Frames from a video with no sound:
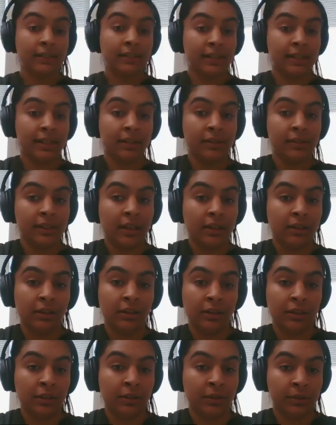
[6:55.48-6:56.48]
skills that you
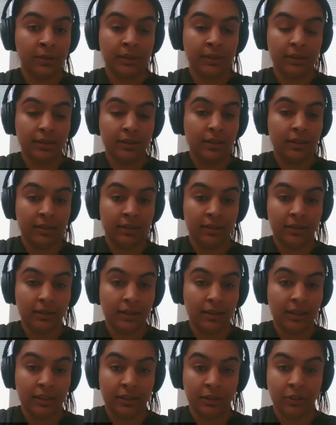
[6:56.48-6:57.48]
use in
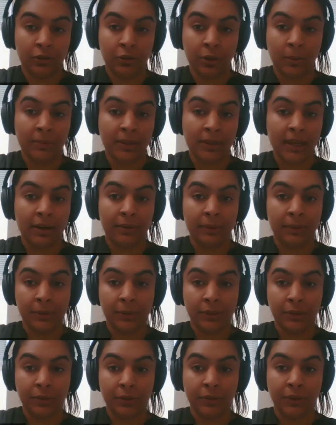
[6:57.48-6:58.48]
your job now, I'm
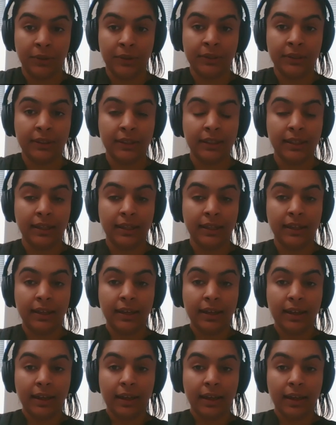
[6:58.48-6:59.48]
sure.
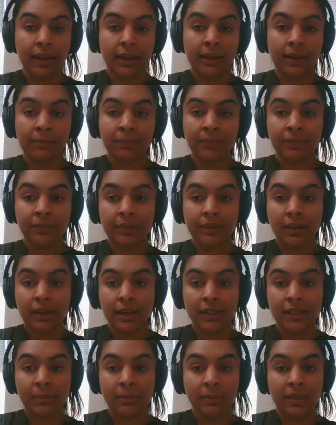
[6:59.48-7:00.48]

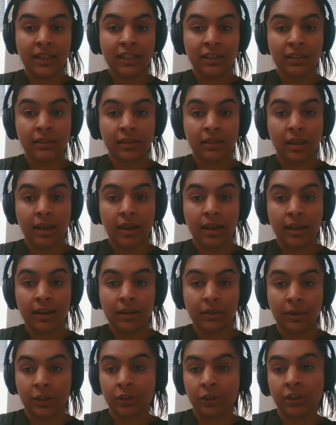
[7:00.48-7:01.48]
As for this
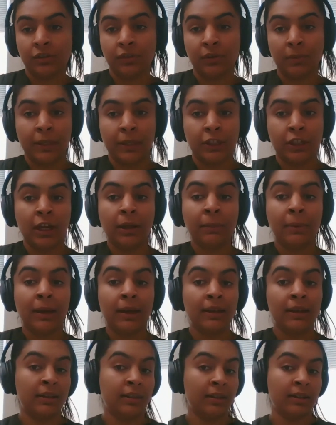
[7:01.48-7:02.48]
question for Bijal, but
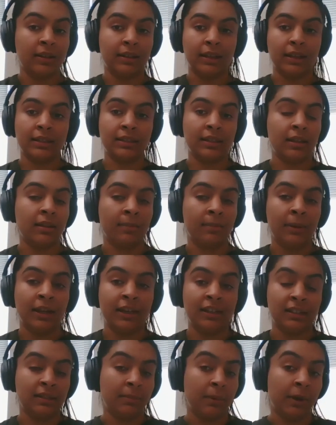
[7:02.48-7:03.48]
I guess it
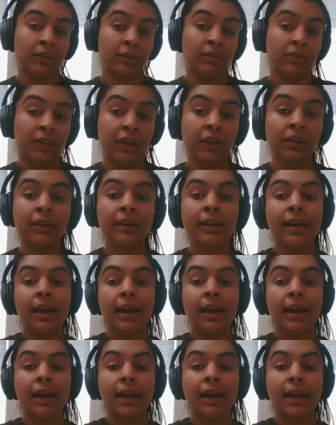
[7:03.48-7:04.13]
applies to both of you.